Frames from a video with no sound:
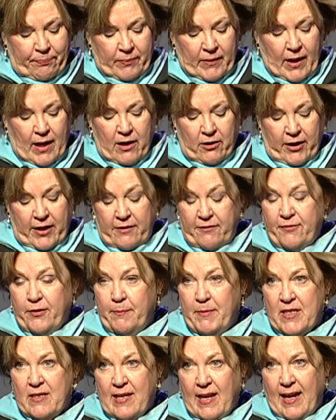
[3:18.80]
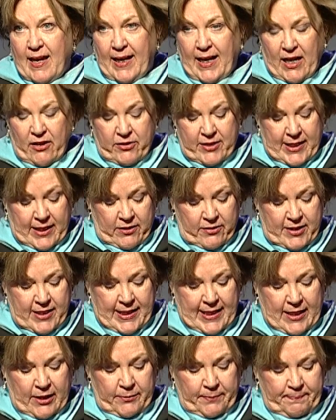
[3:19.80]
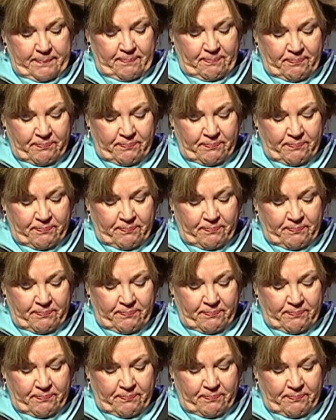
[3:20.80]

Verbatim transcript: our infamous hangout downtown.